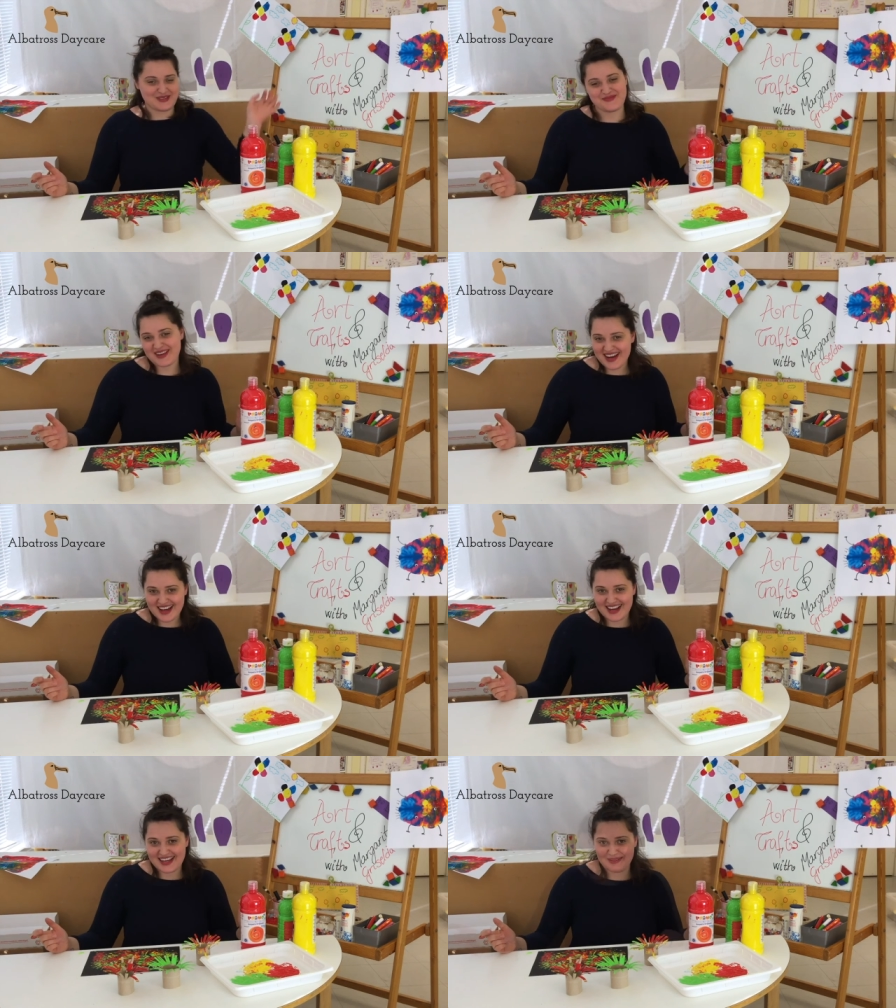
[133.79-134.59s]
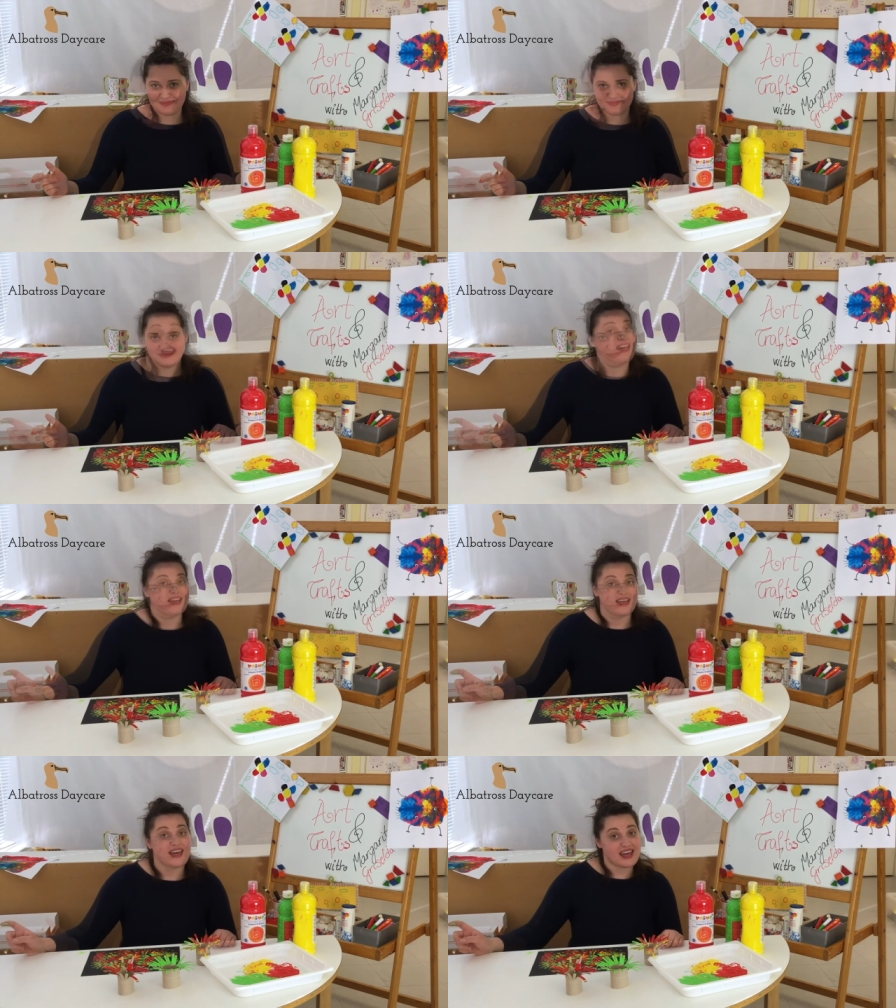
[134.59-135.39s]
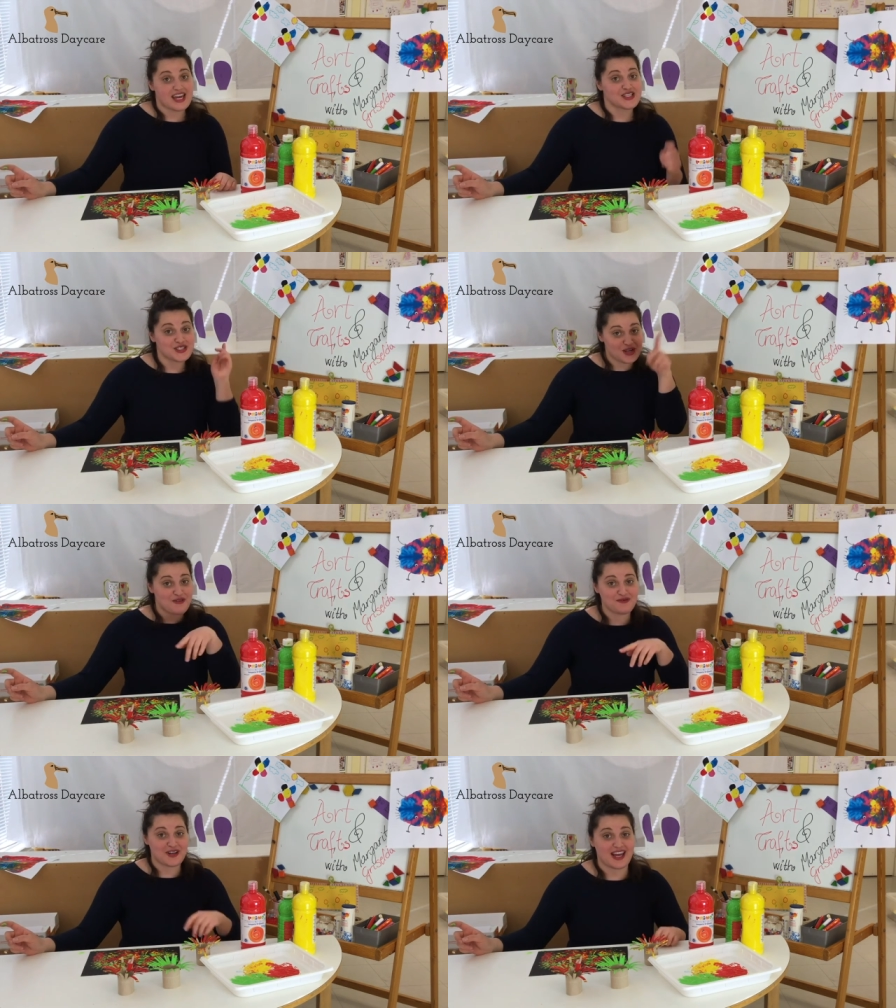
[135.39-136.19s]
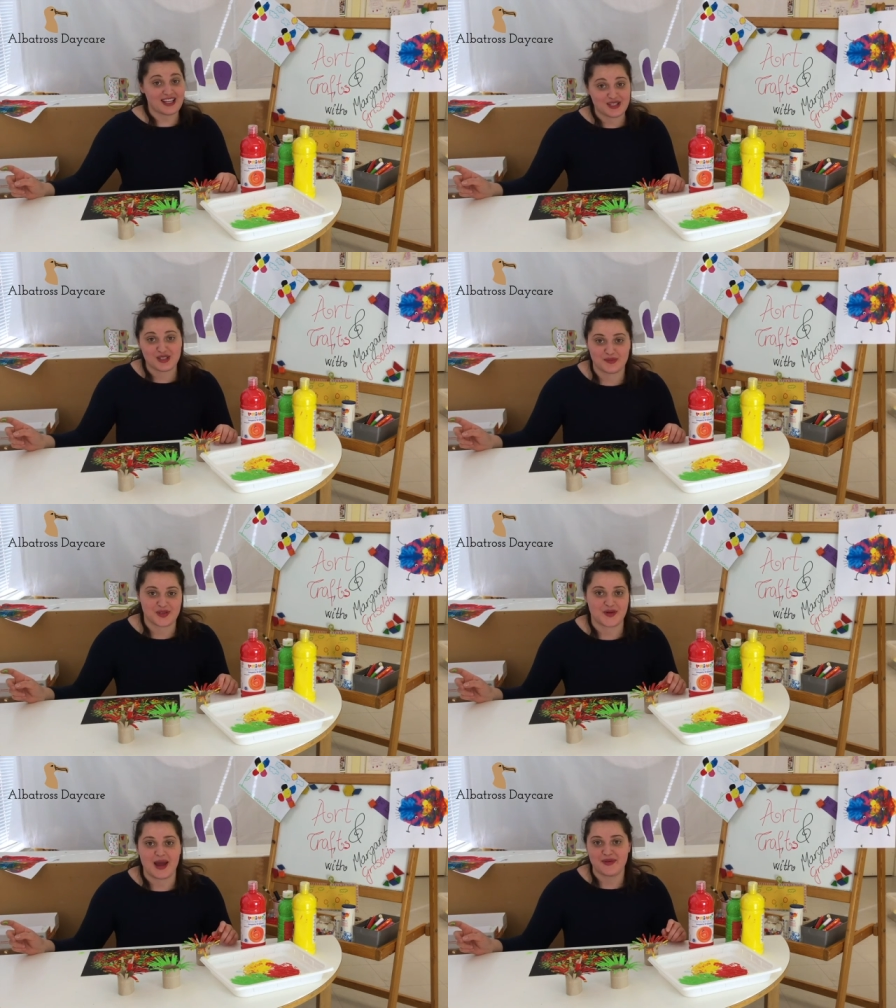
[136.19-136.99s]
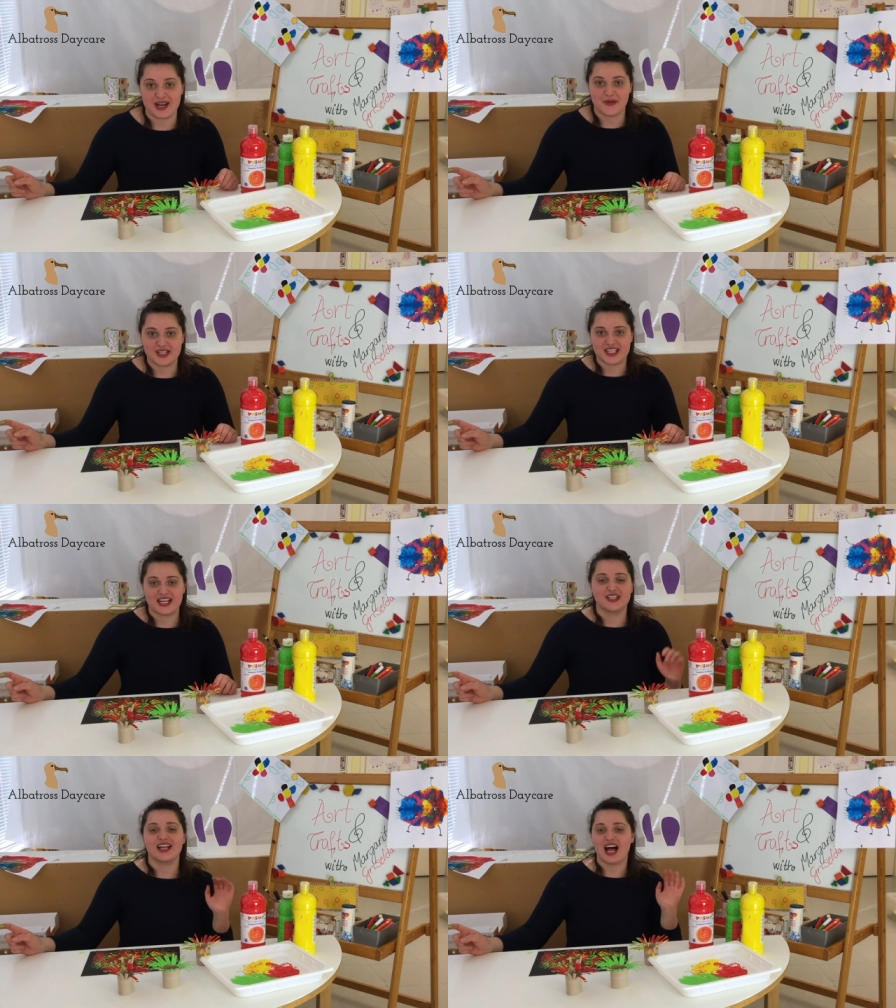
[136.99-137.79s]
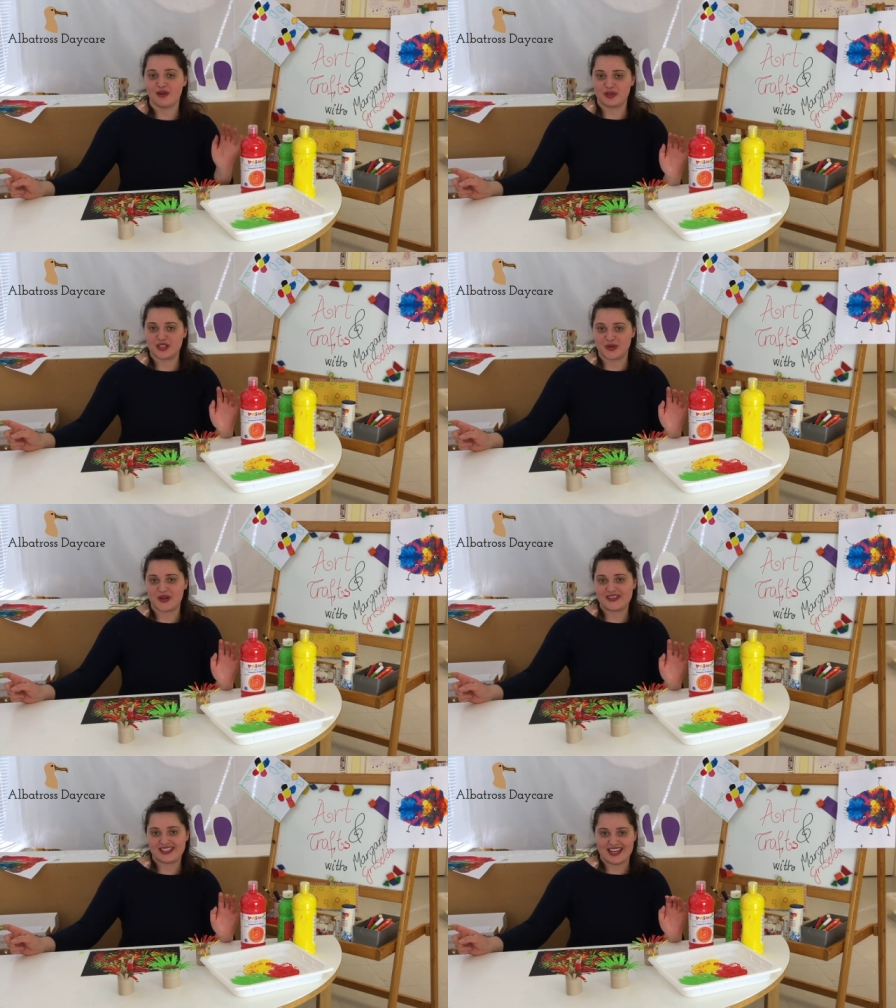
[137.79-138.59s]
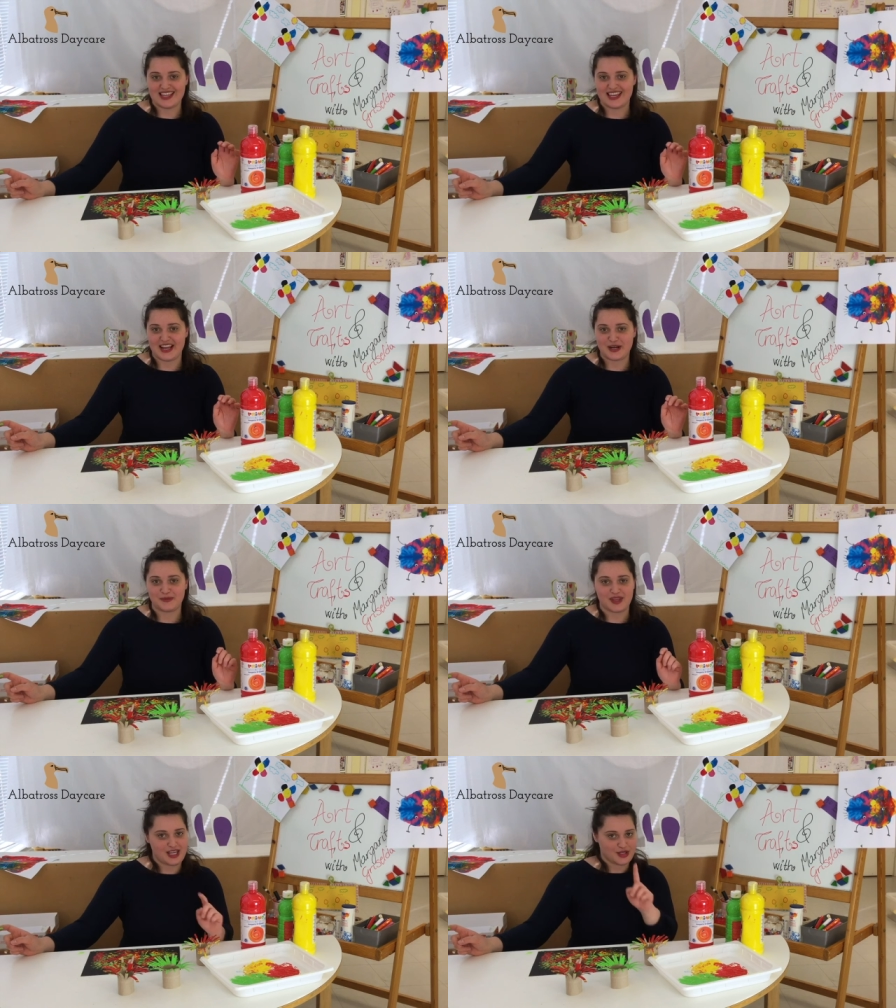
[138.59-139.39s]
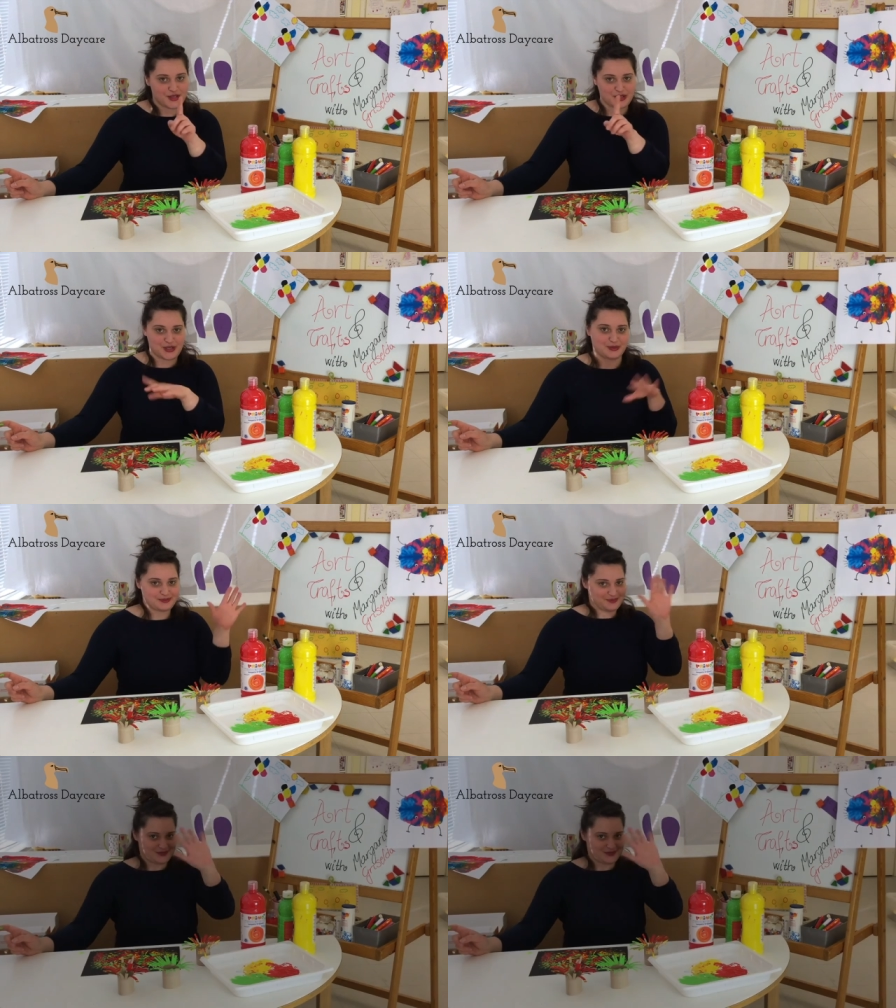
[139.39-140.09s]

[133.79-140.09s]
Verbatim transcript: Bye. And don't forget to subscribe in our channel Albatross Daycare in YouTube.